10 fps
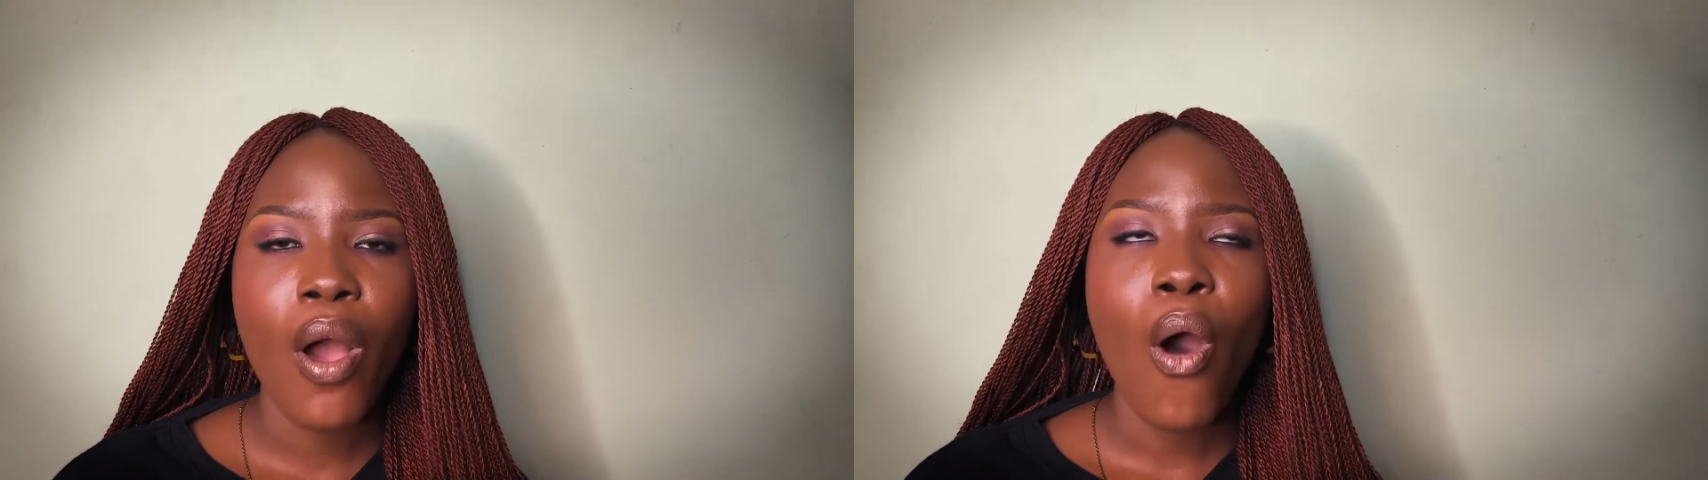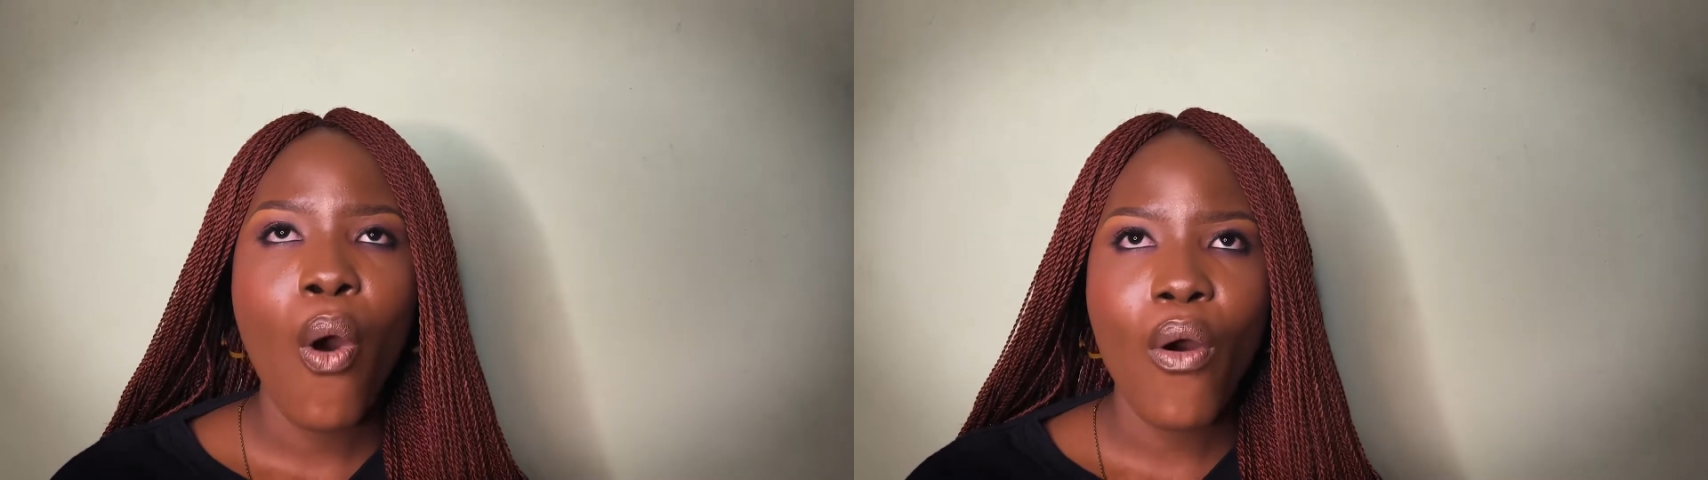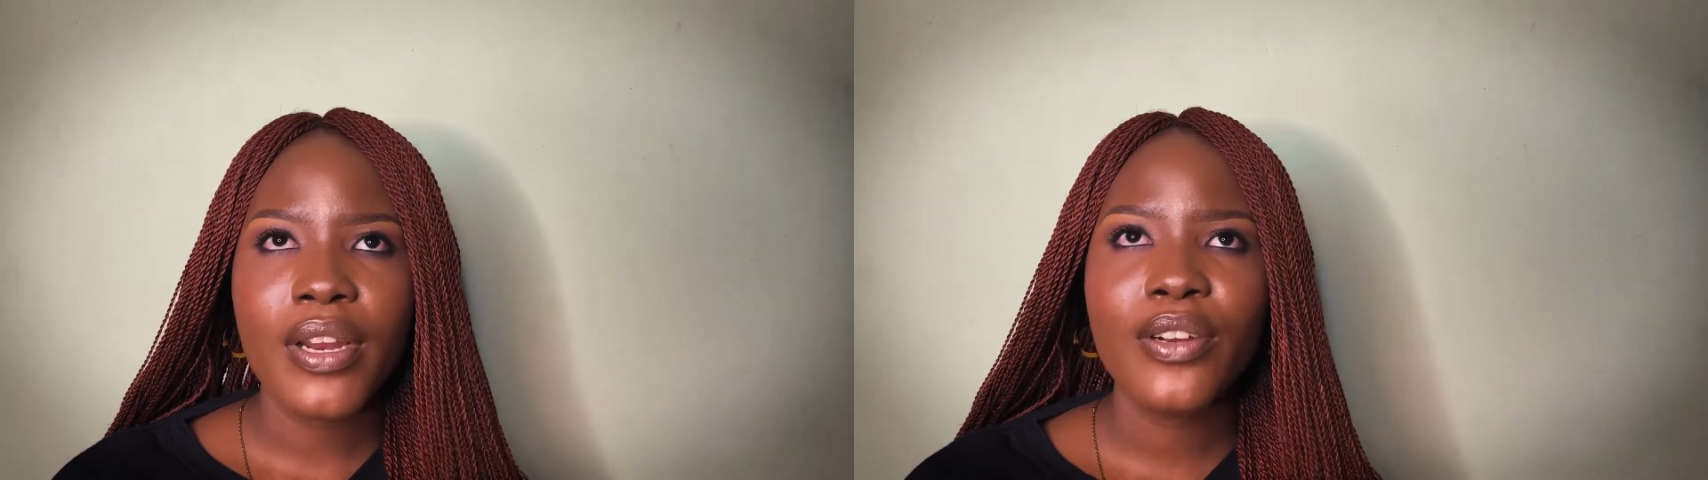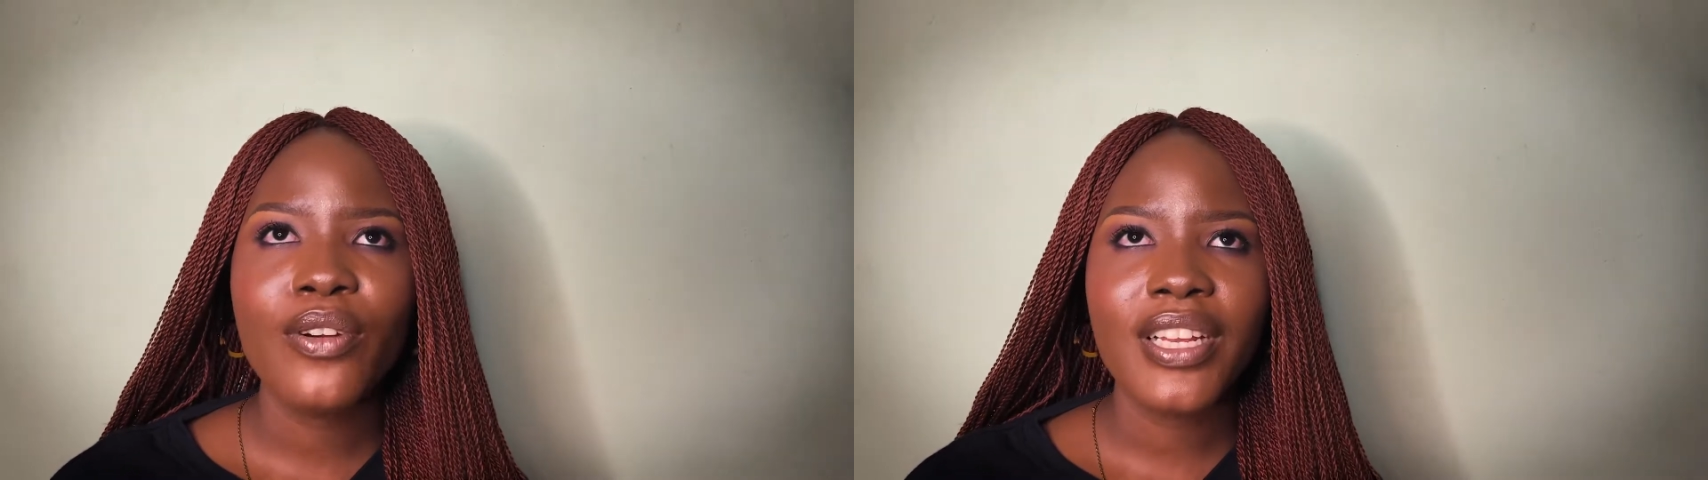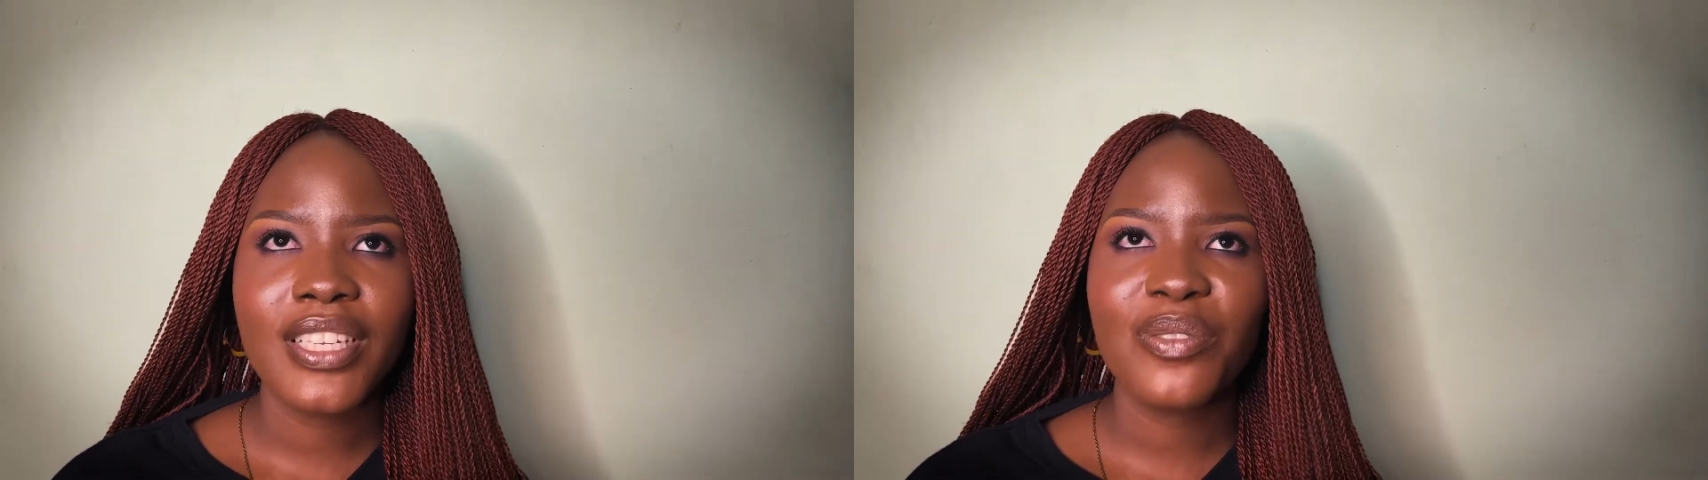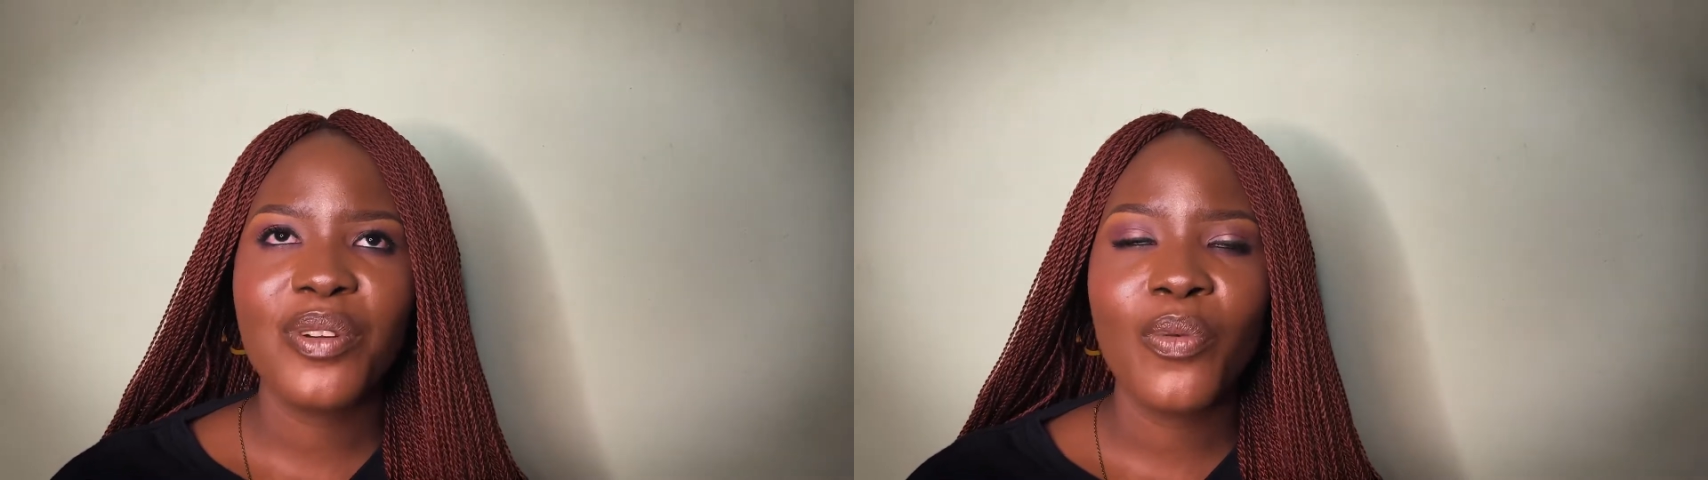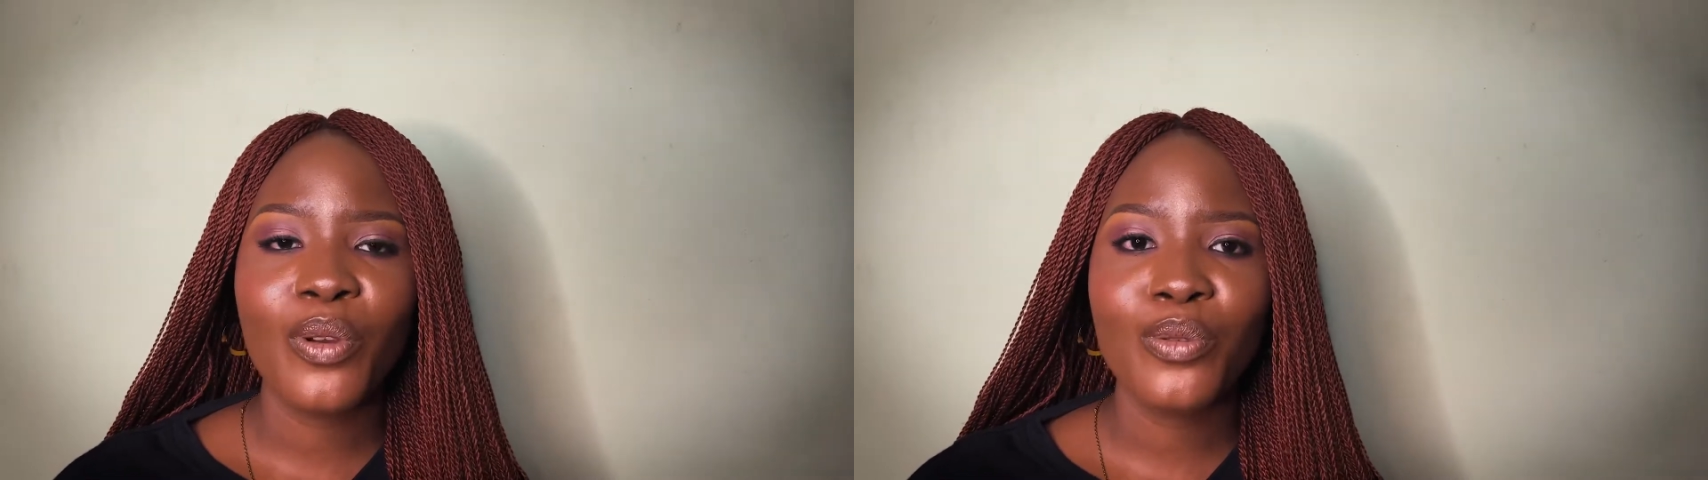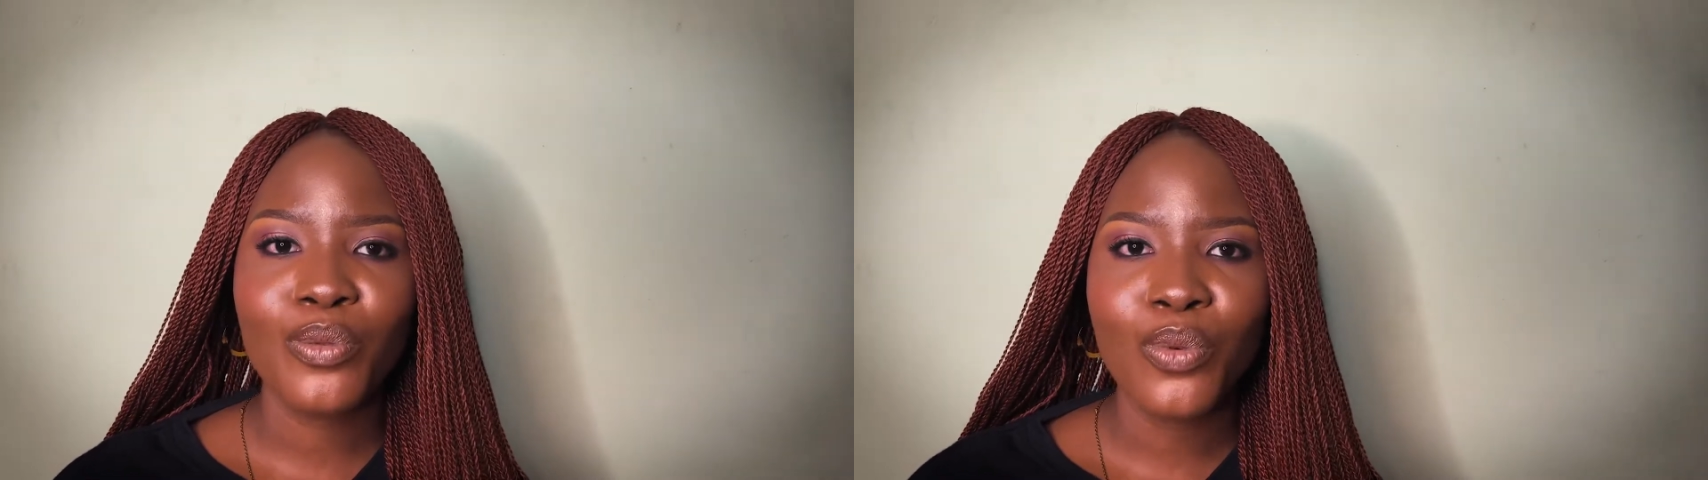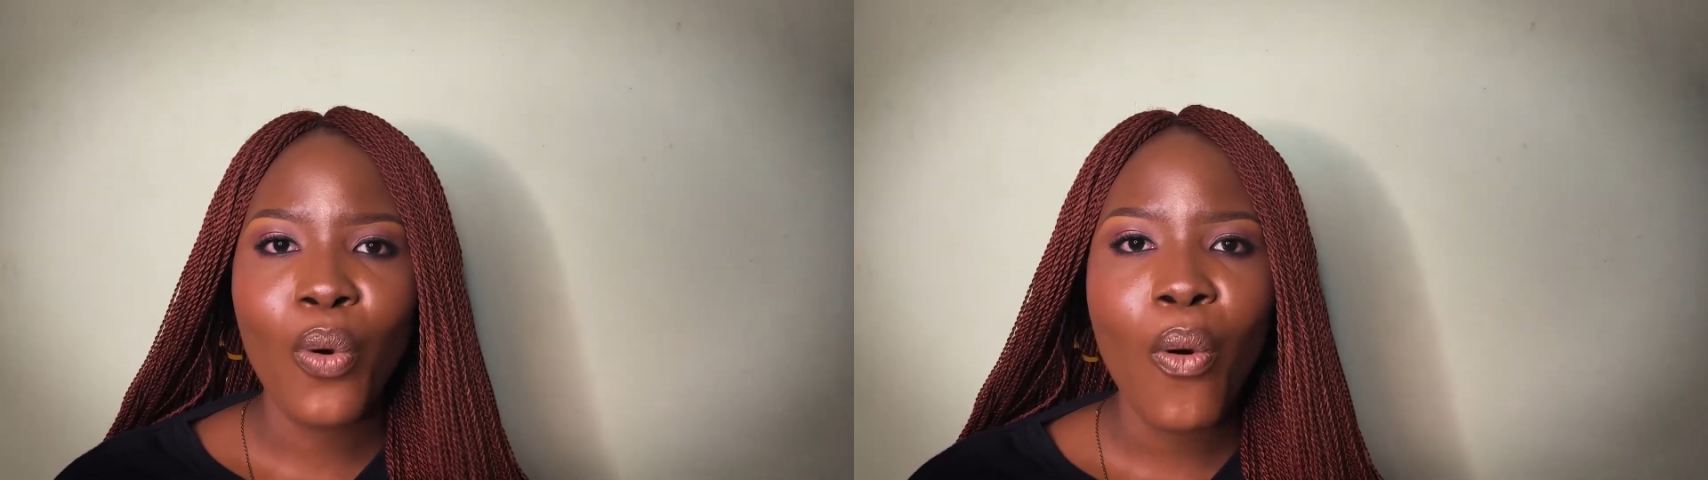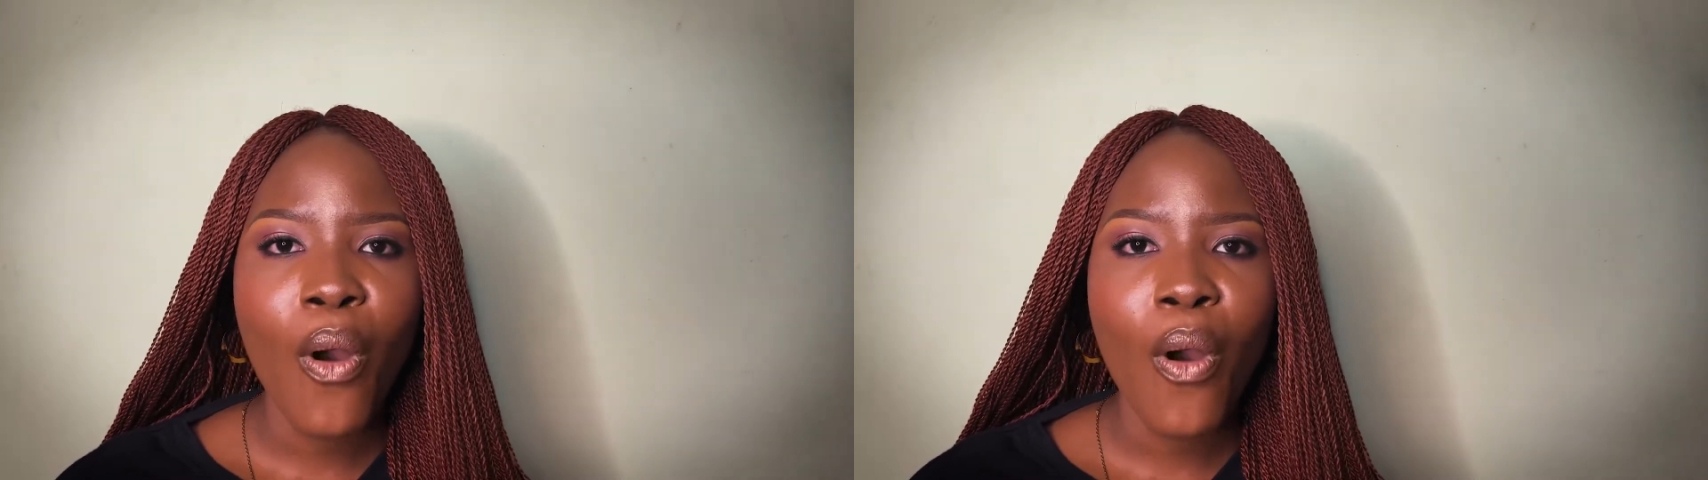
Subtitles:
or they don't necessarily want to know